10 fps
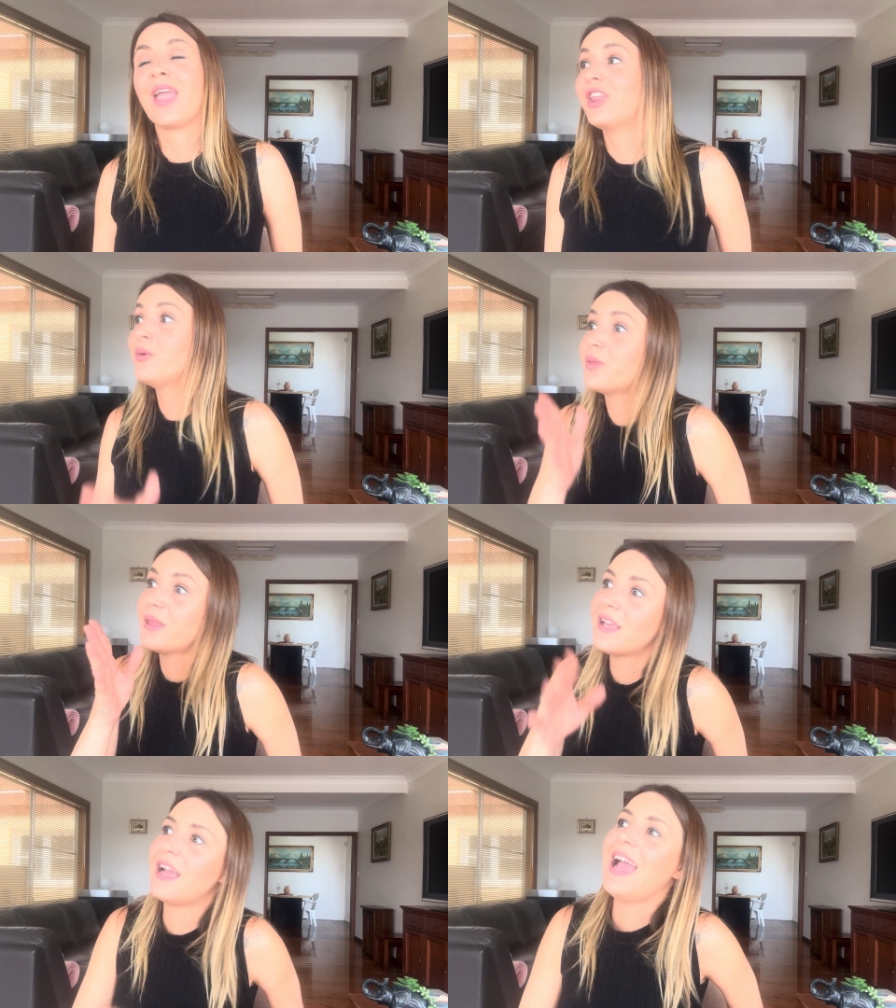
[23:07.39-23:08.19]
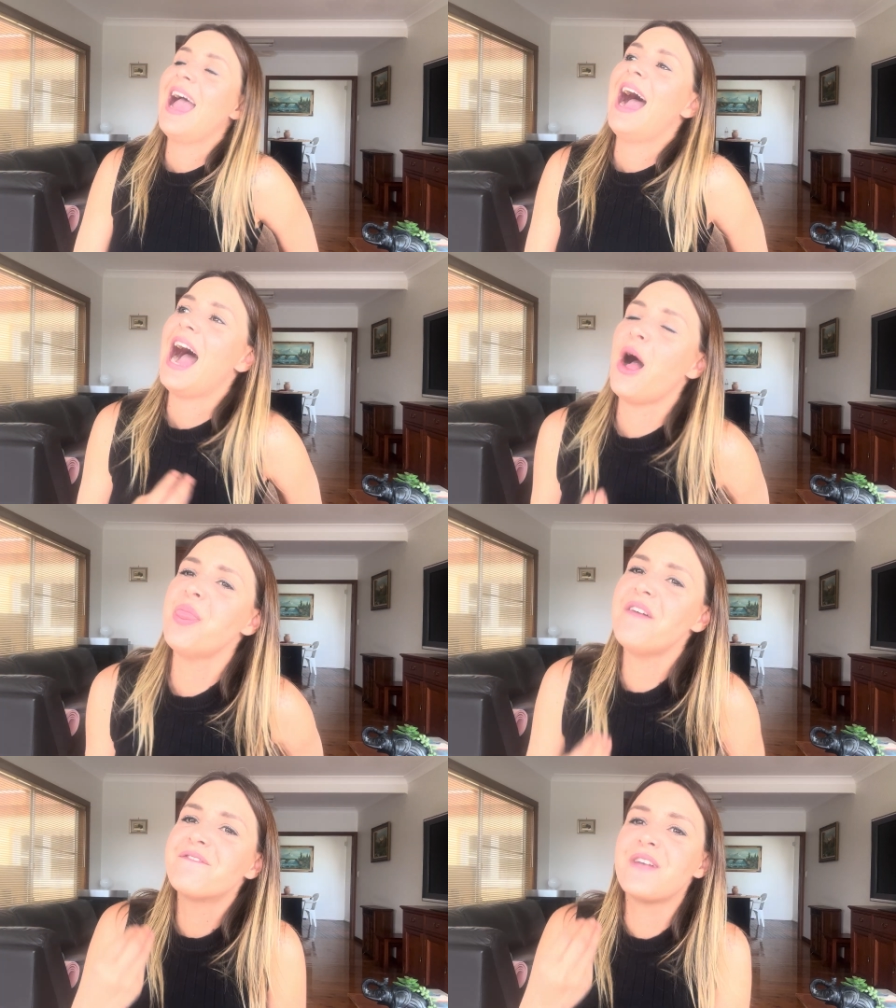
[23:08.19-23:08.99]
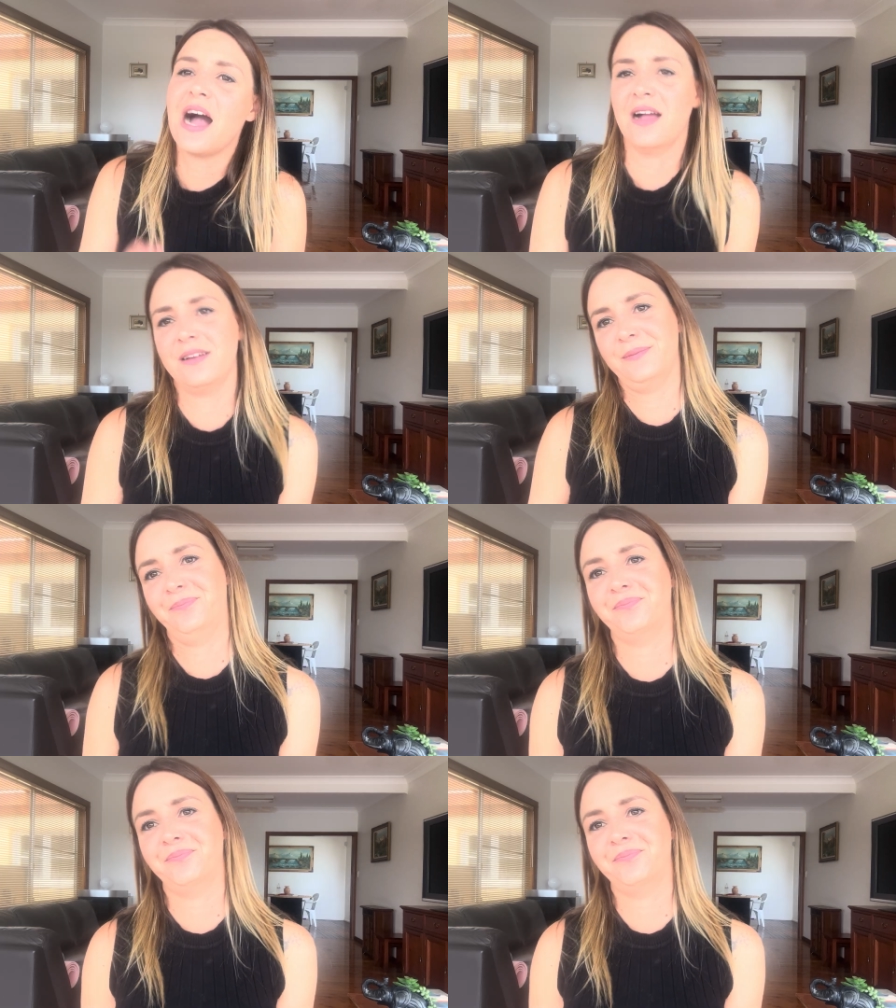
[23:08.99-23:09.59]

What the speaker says: And you would think, how the fuck